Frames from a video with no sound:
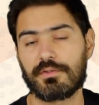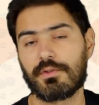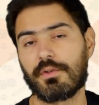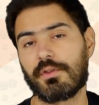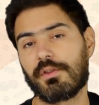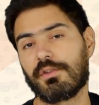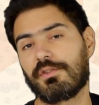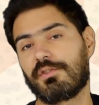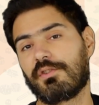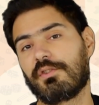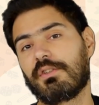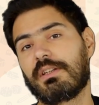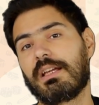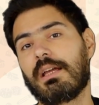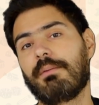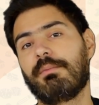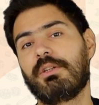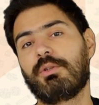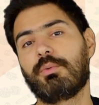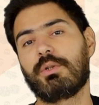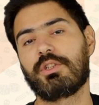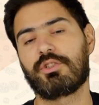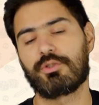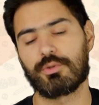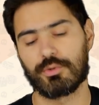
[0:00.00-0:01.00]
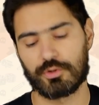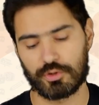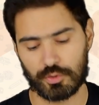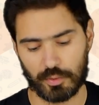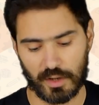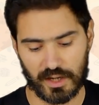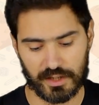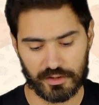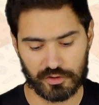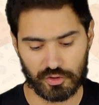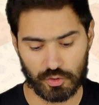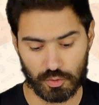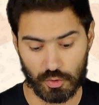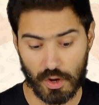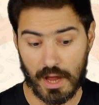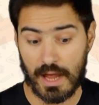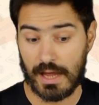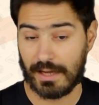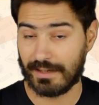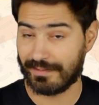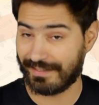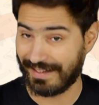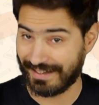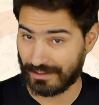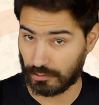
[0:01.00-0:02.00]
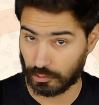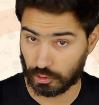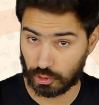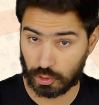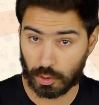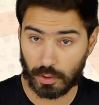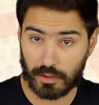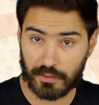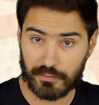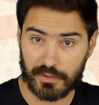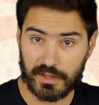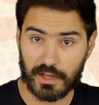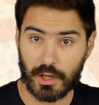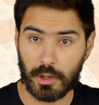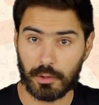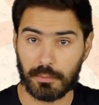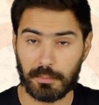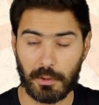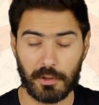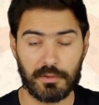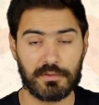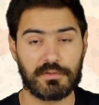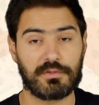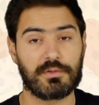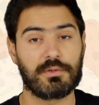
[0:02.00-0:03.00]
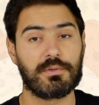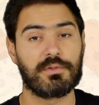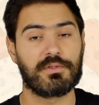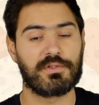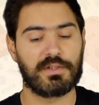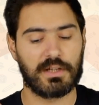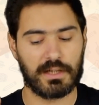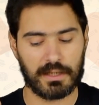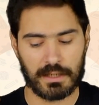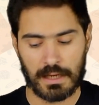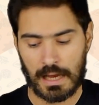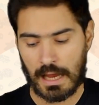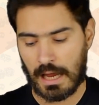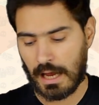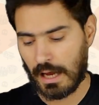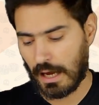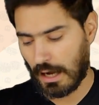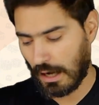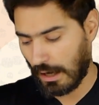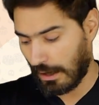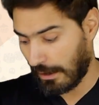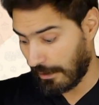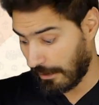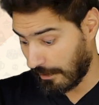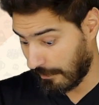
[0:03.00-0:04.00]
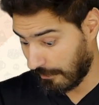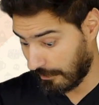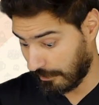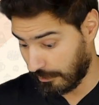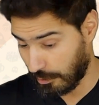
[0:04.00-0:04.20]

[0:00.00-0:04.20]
So this is a game in which you try to take control of the outpost using um,